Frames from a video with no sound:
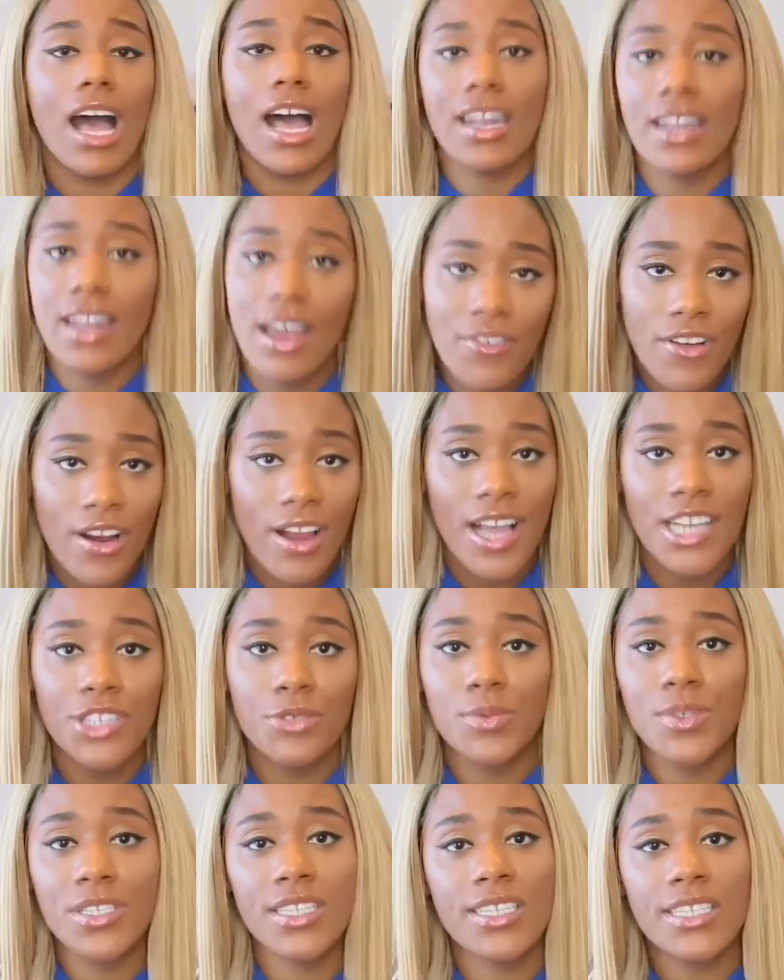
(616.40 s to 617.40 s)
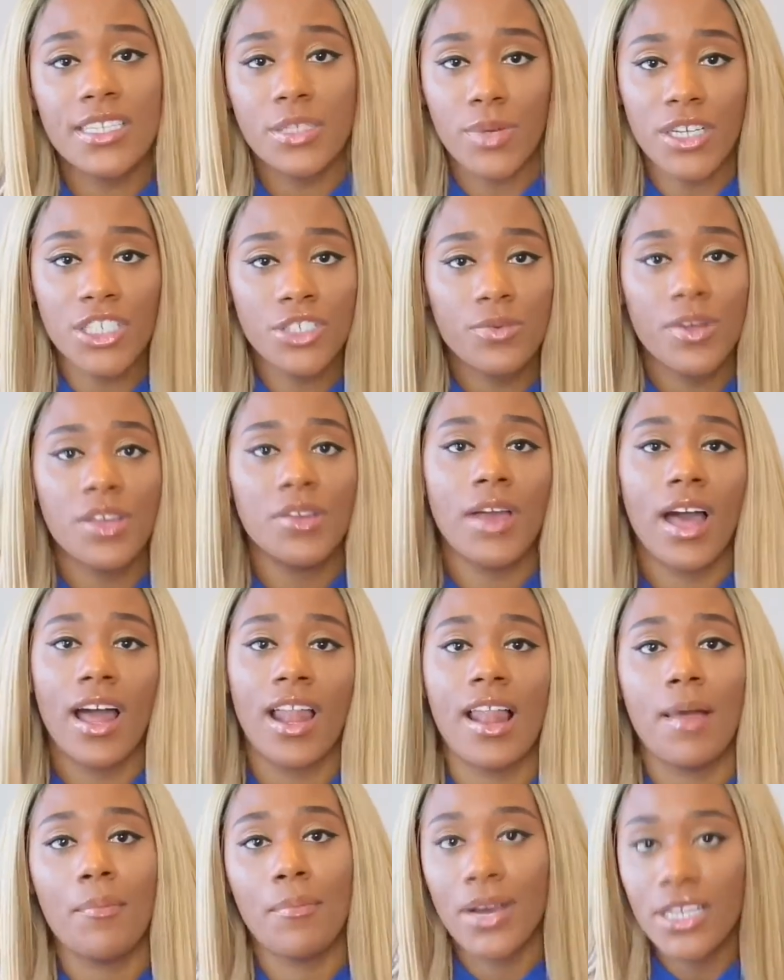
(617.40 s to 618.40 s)
never 100%, especially when you
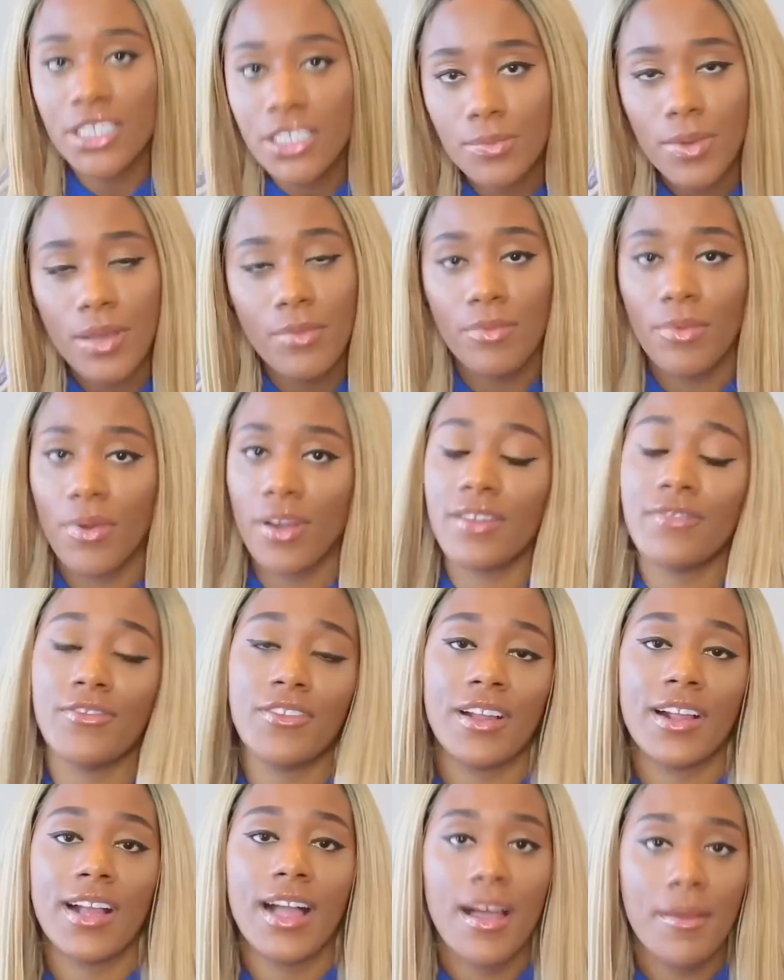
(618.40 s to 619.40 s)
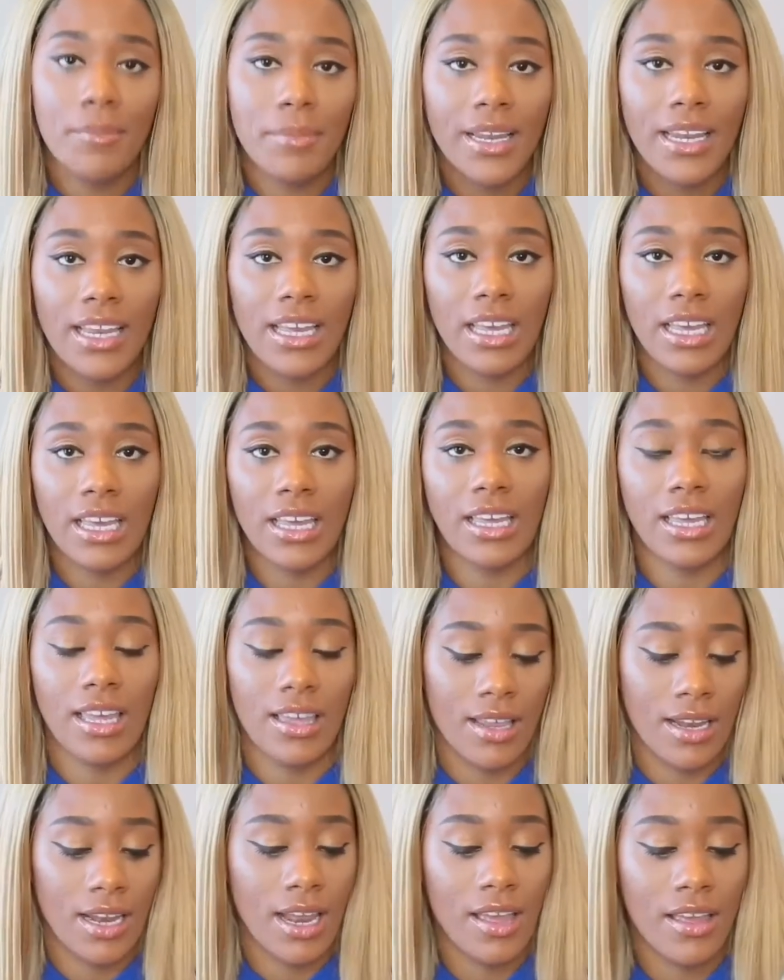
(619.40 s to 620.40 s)
got a bunch of people working for your company,
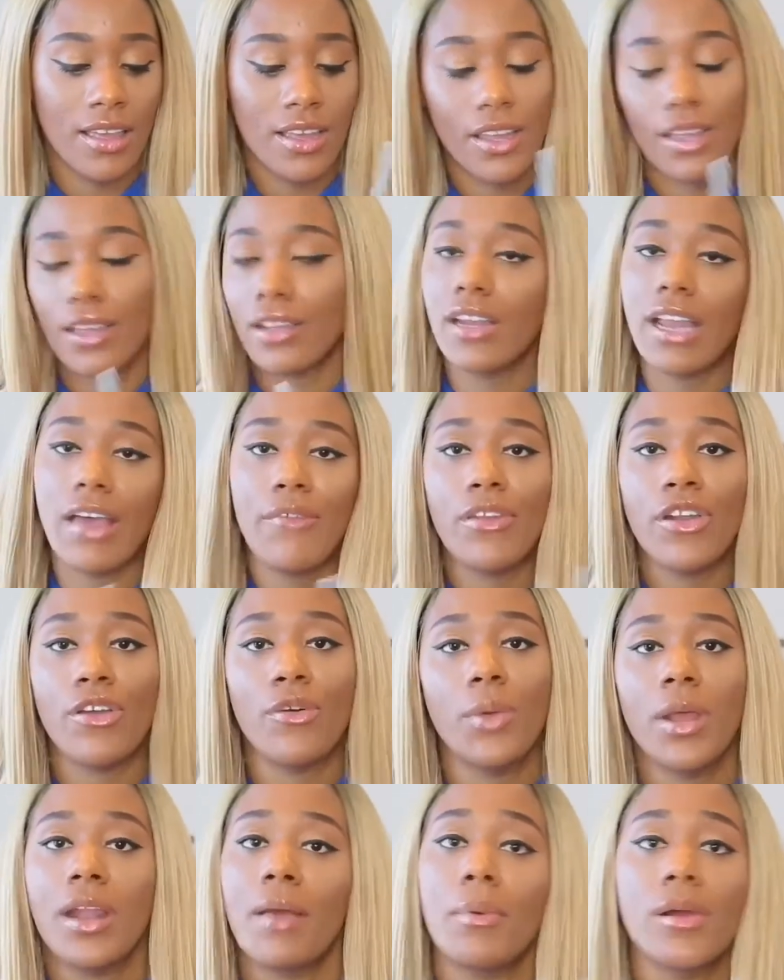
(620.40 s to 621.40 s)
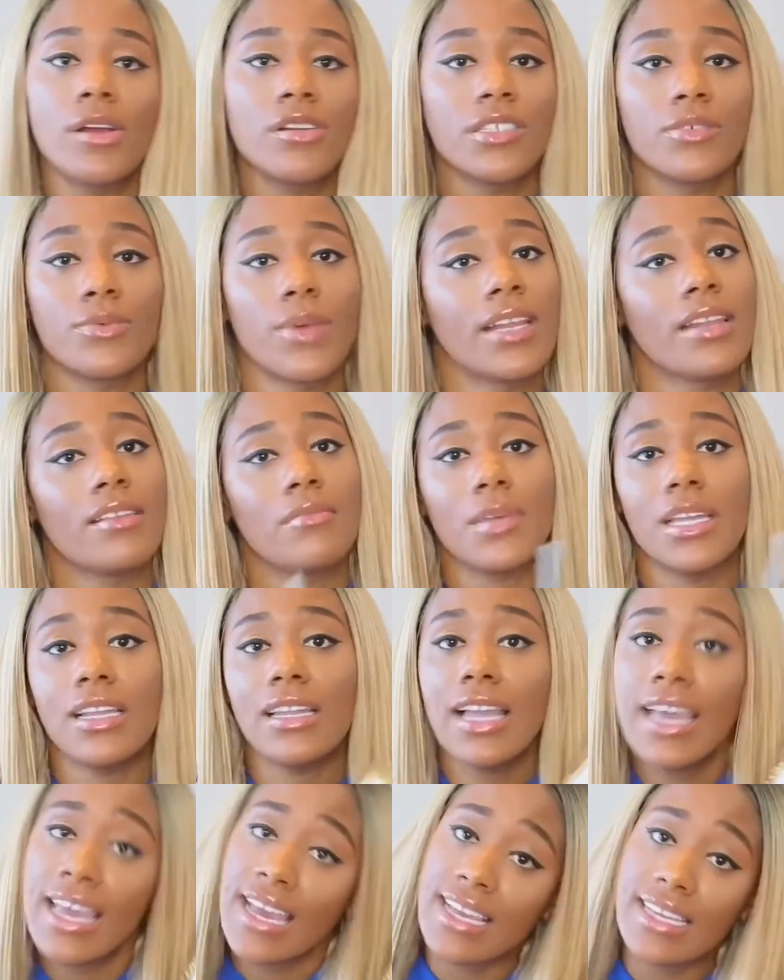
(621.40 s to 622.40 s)
and you never know when a person wanted to be
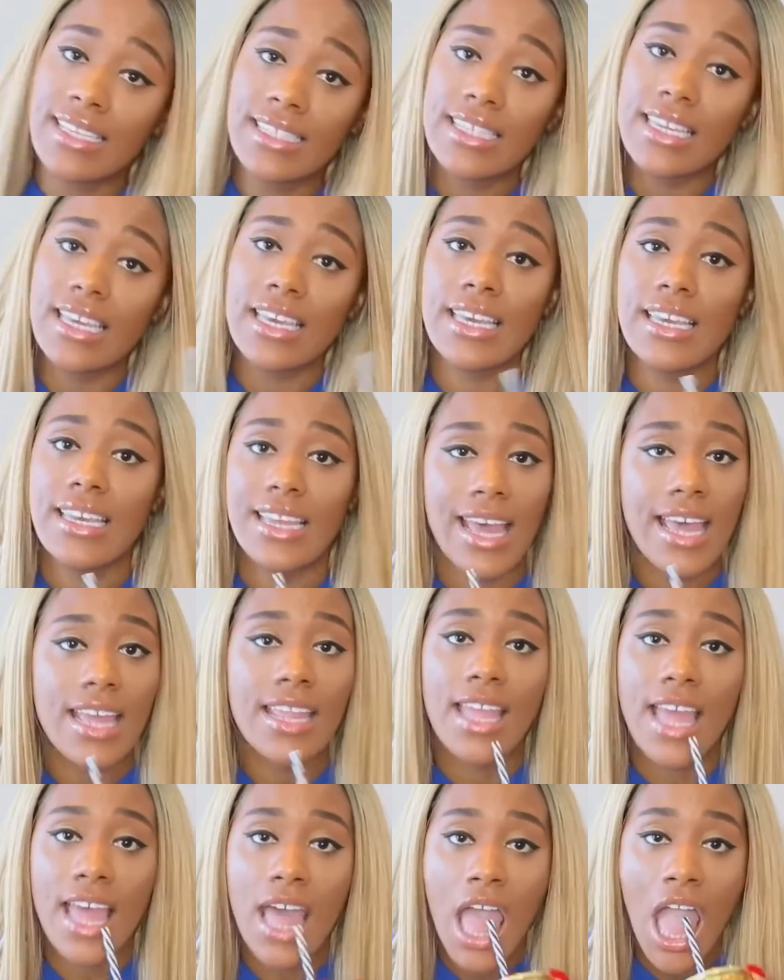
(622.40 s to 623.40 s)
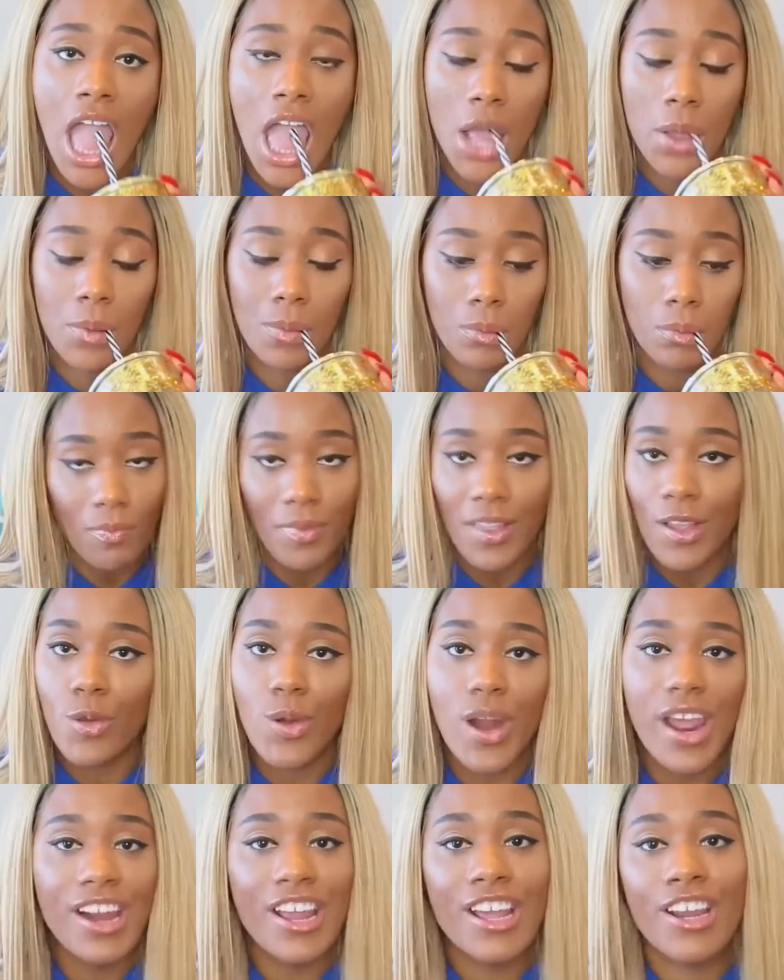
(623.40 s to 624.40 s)
lazy that day,
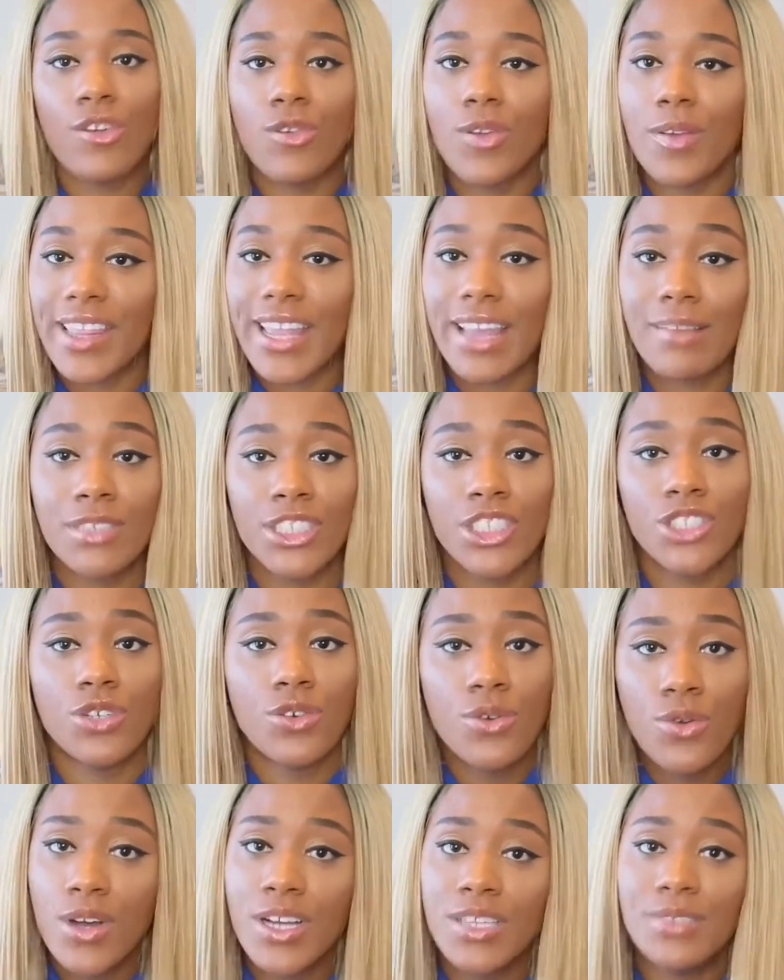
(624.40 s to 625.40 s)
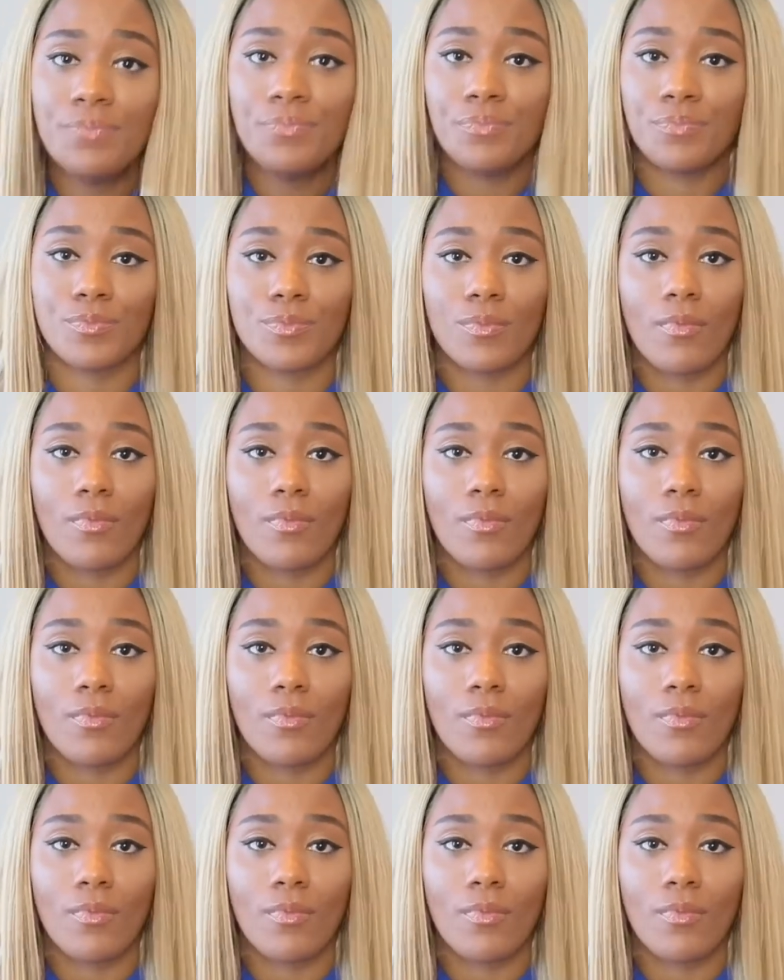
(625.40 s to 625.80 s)
when they didn't know what they was doing.